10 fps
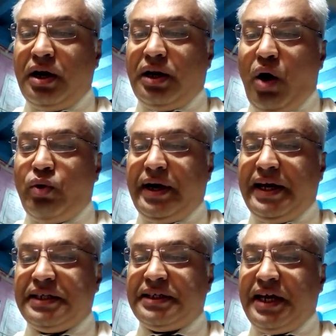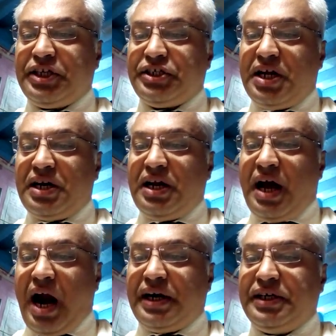Nowadays, external
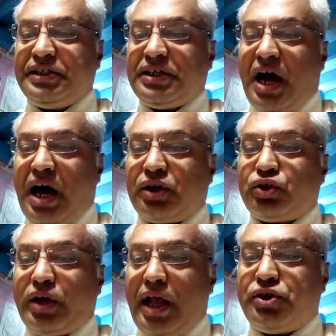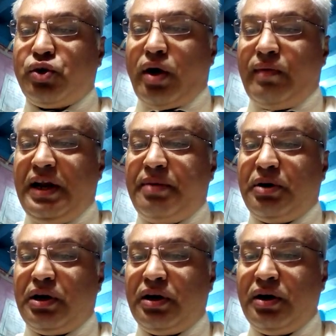hard disks are also
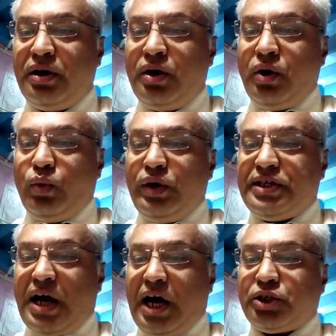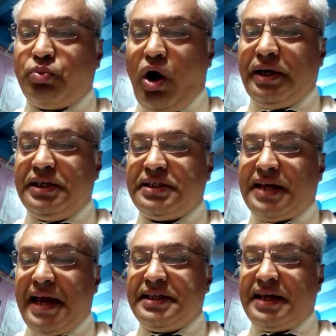available, which are small in
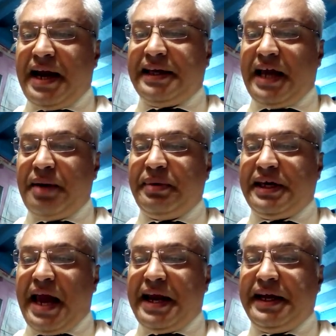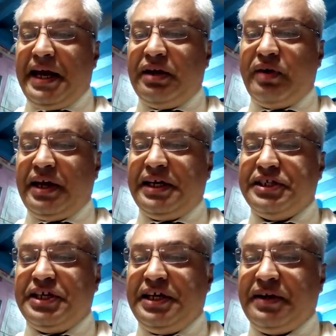size and can be carried anywhere
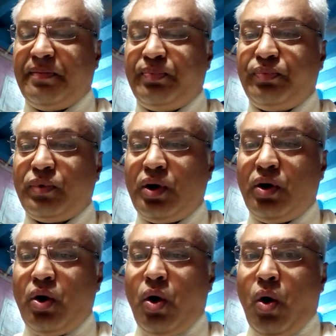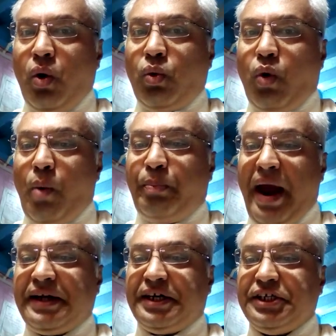easily.
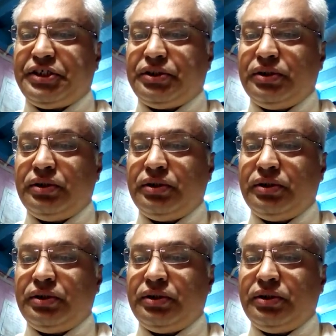Compact disk.